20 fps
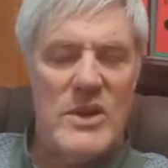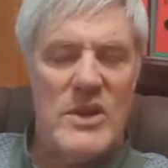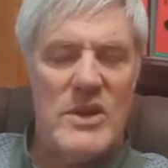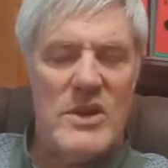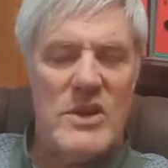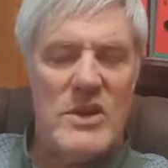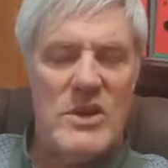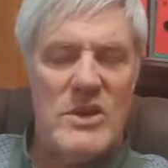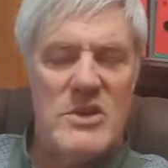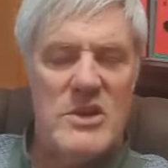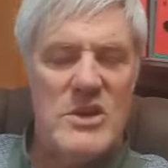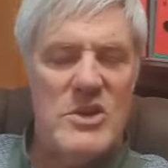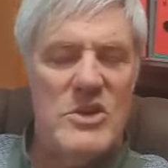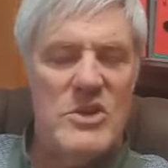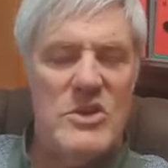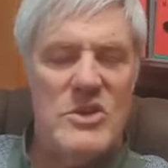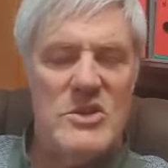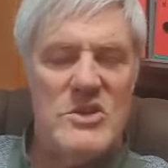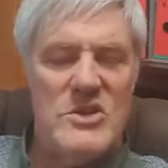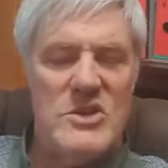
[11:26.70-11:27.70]

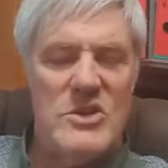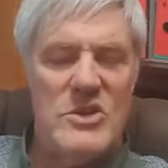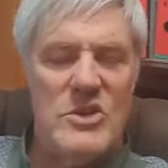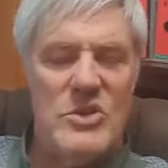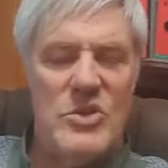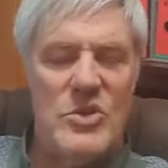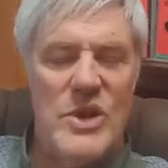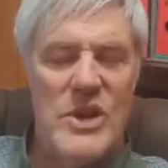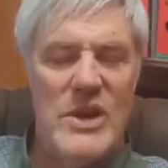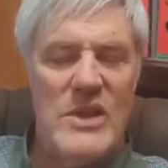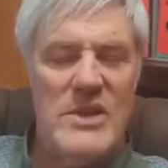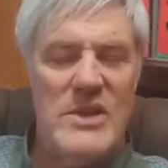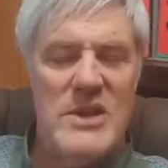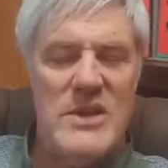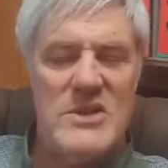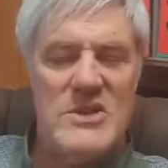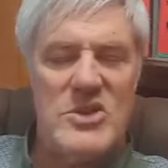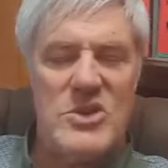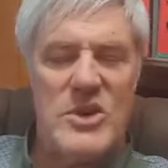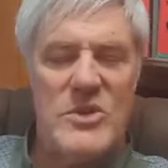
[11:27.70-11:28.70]
continue to read
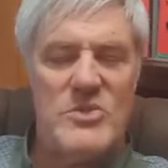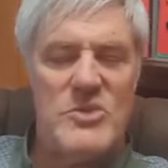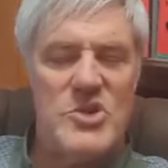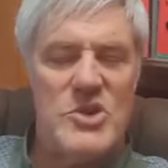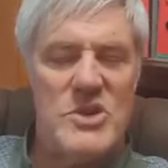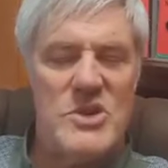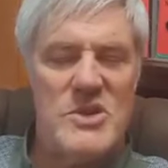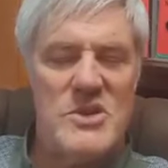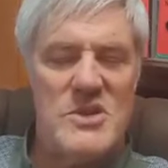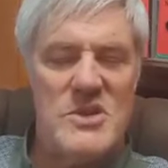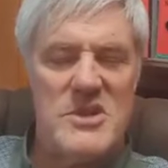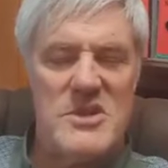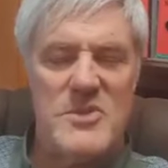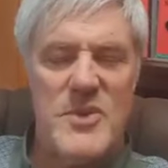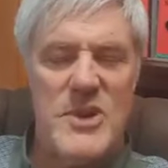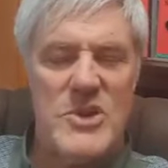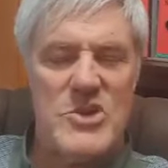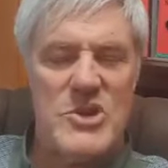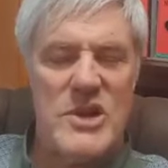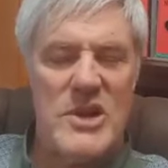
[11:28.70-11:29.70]
these scriptures,
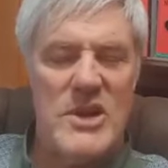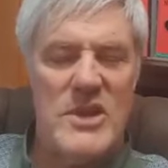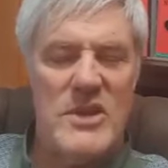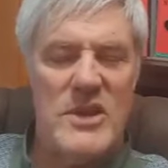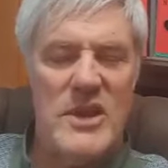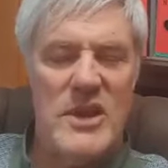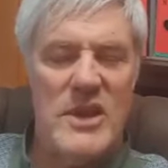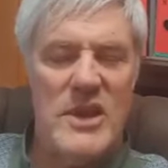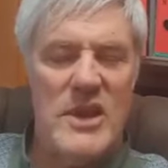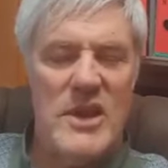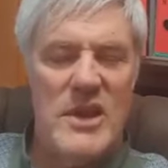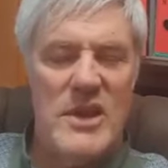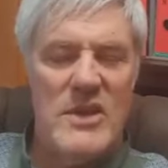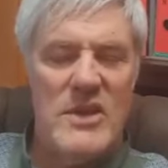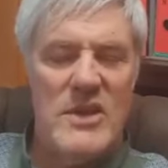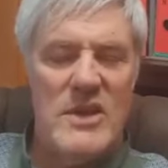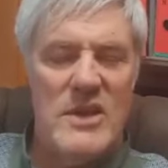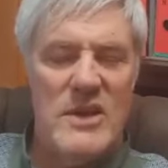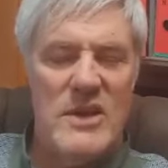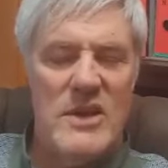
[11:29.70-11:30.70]
especially
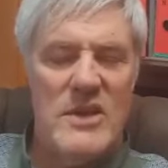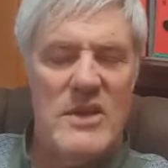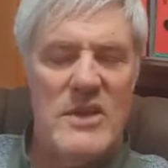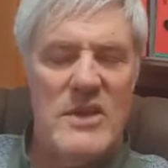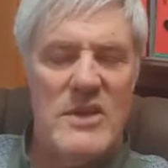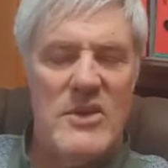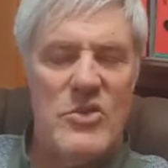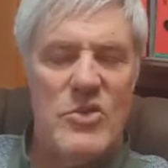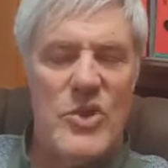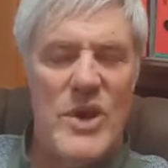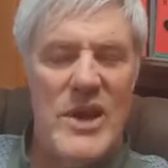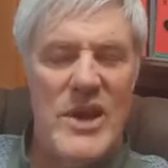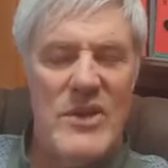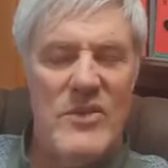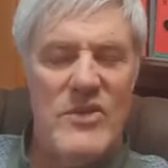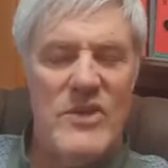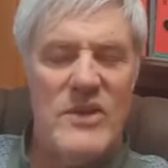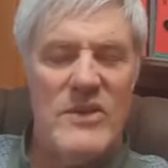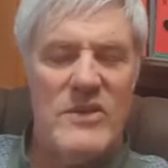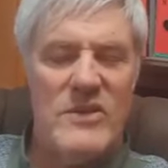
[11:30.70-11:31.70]
the
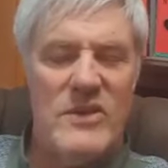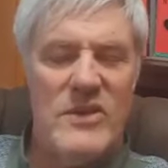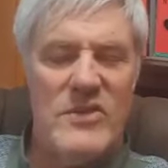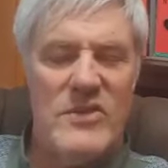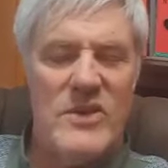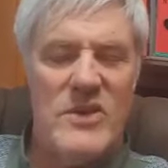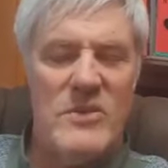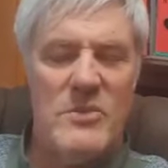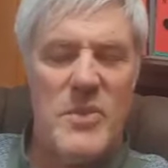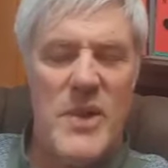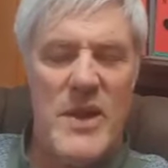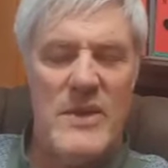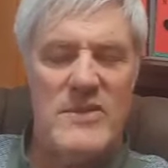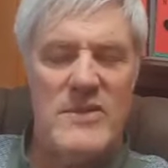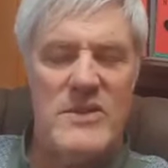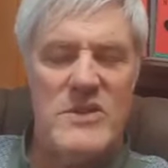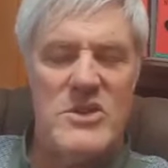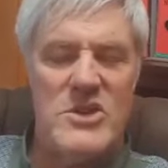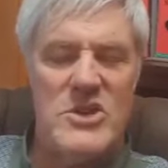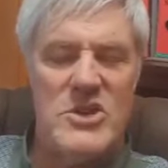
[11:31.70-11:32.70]
relevance of this
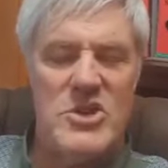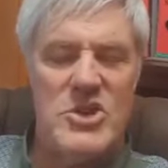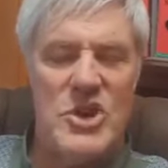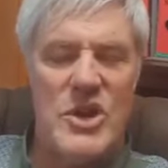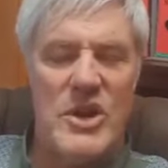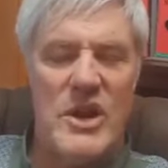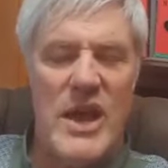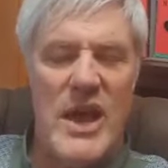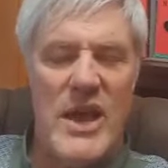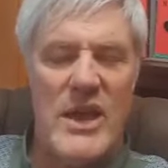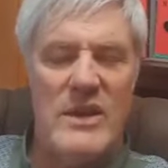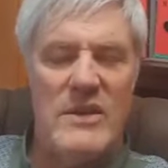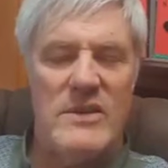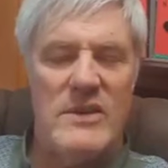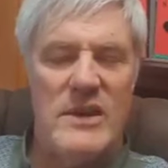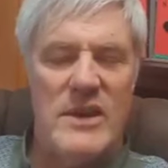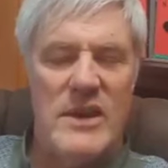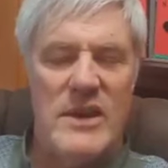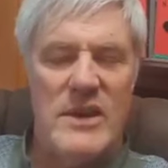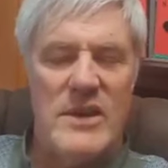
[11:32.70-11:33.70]
passage in John 8,
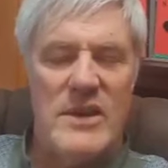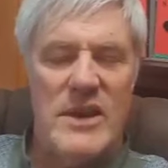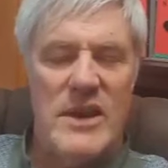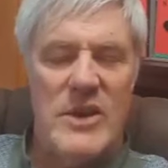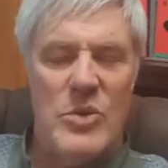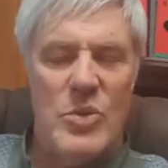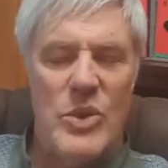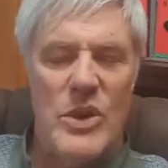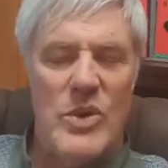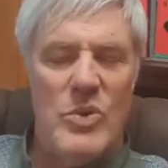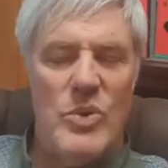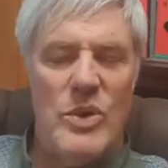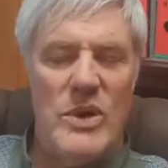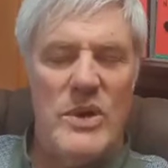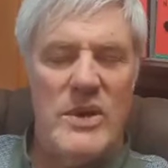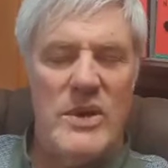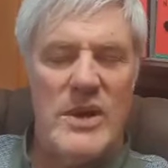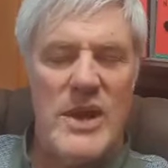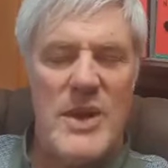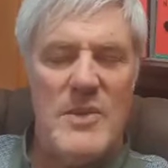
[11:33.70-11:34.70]
that we
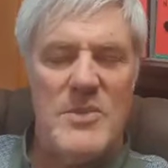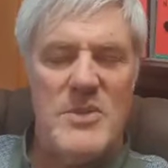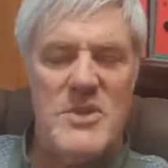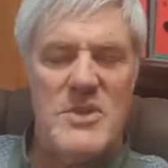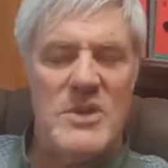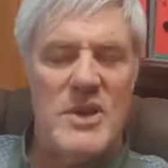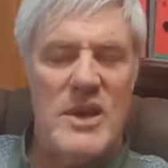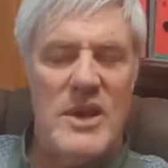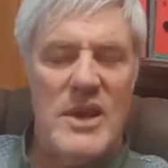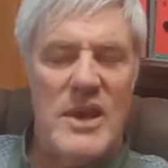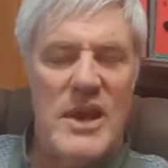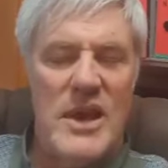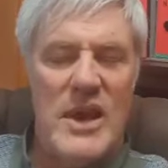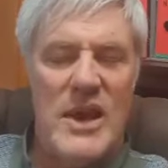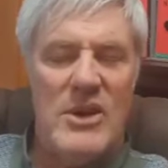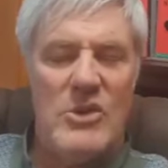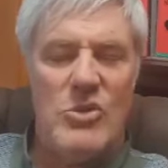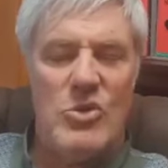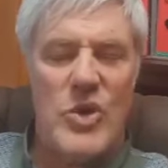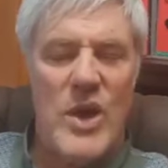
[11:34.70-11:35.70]
would come to a
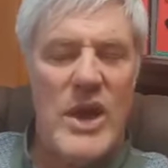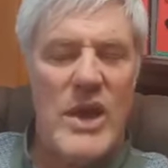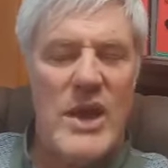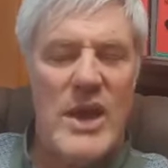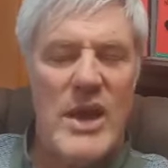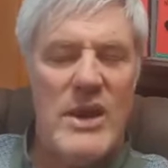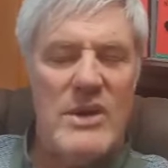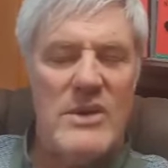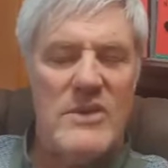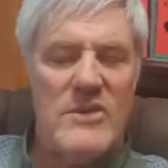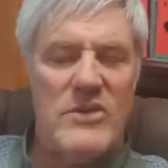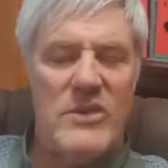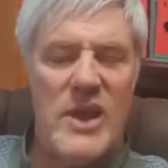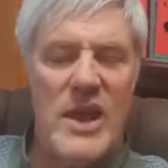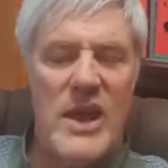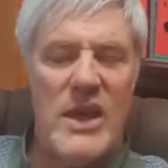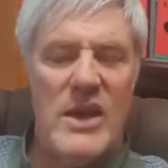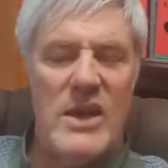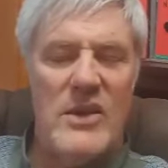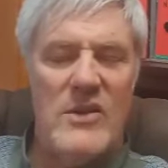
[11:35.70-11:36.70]
greater
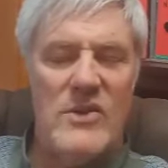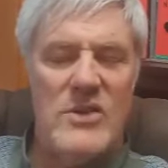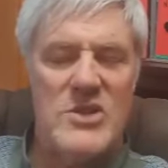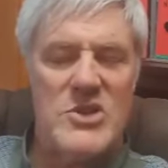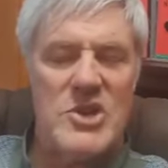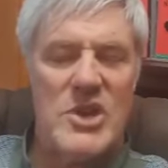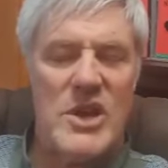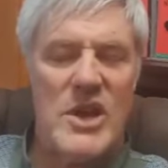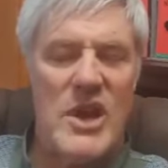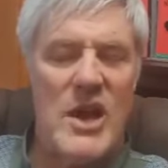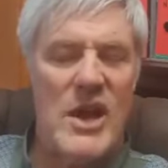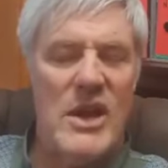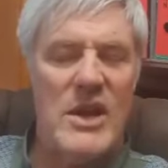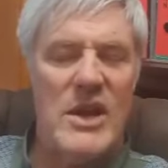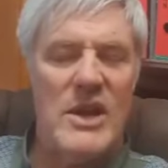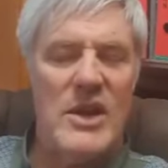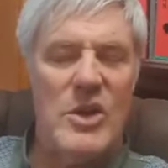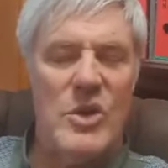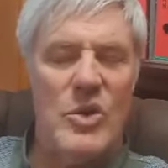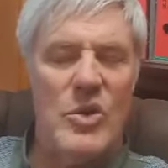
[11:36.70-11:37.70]
understanding of the Shekinah
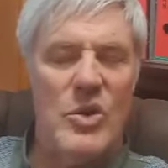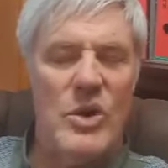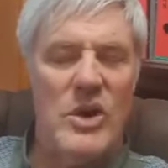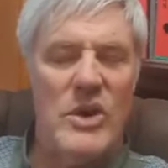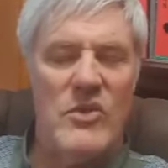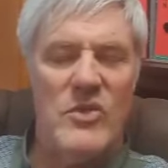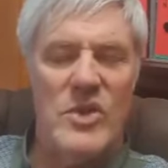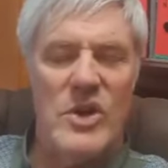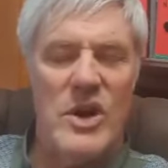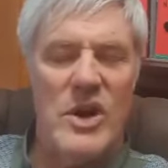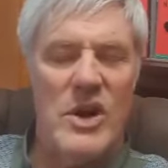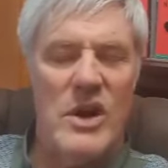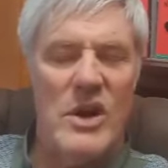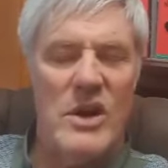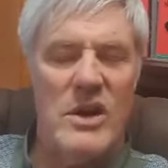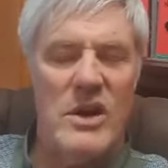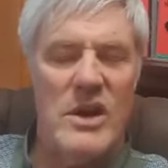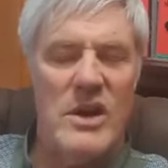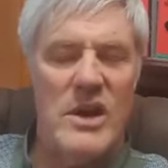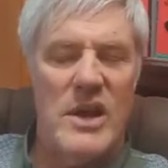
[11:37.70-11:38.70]
glory of
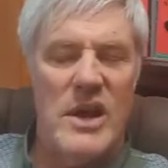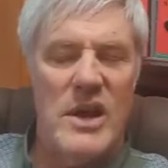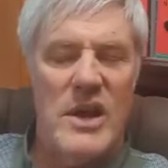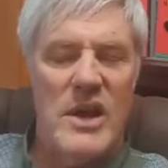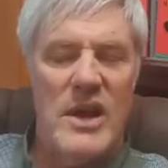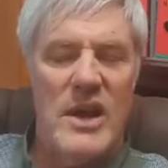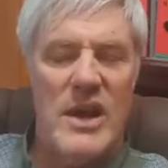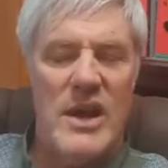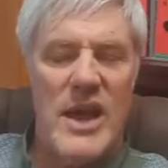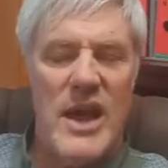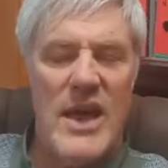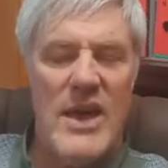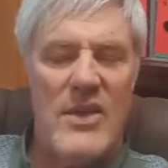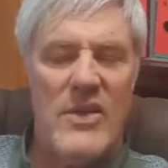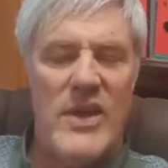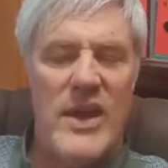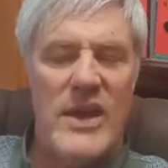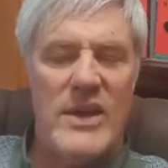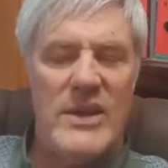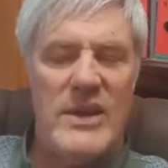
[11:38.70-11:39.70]
God and how
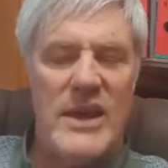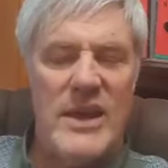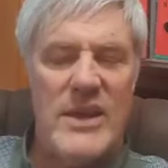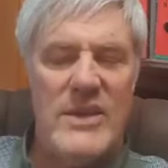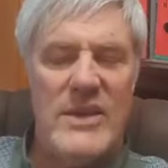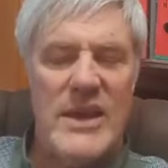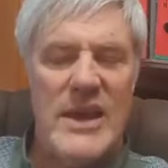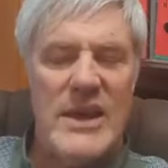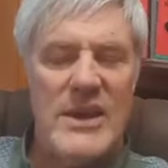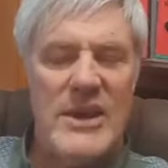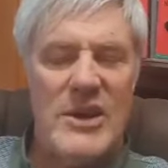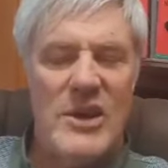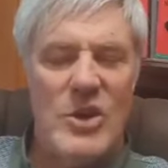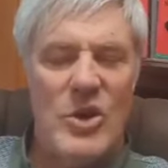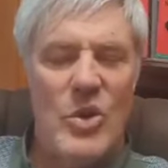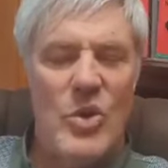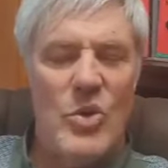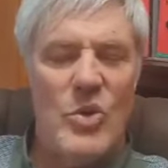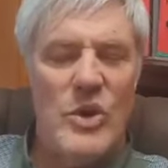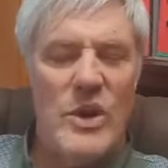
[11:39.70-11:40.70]
that
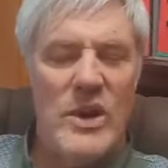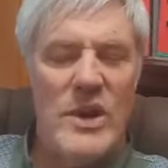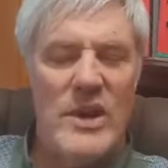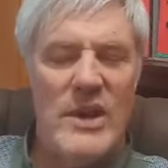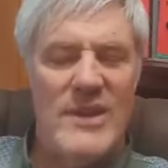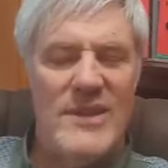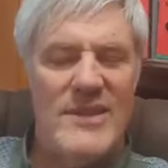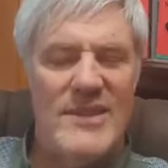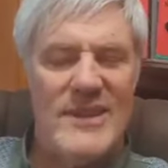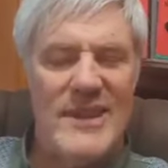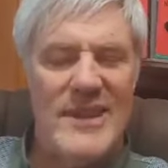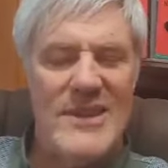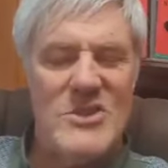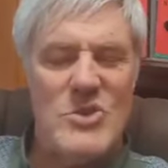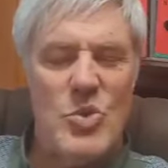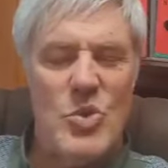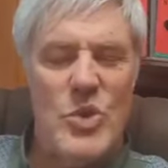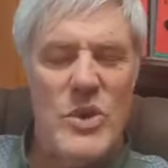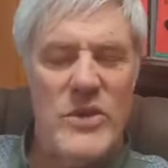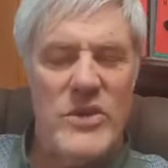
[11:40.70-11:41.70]
glory is
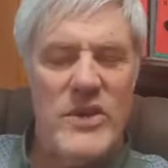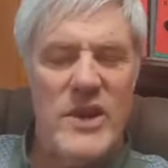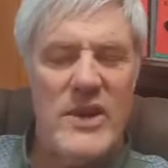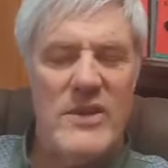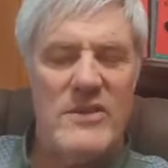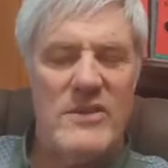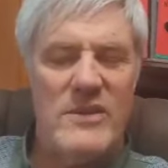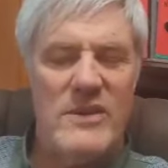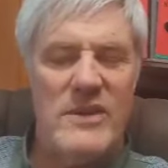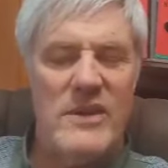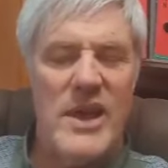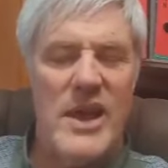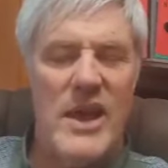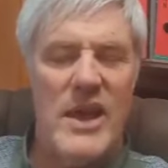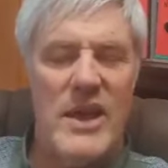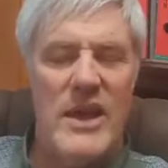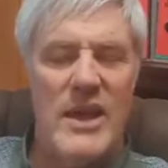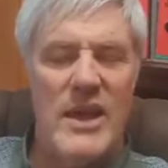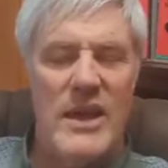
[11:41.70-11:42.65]
with us today.